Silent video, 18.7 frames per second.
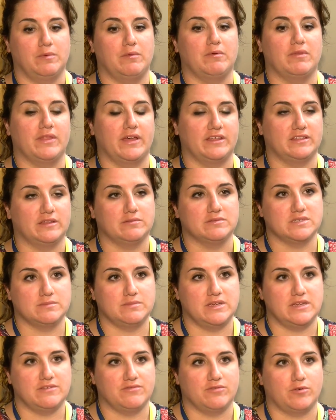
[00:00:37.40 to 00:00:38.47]
we would like them to be
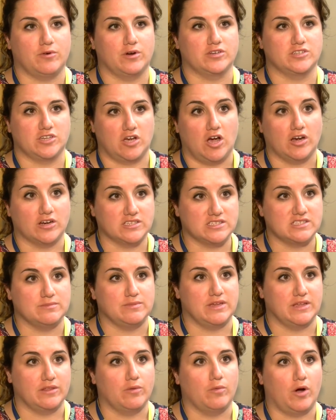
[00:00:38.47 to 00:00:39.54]
for dogs to be in the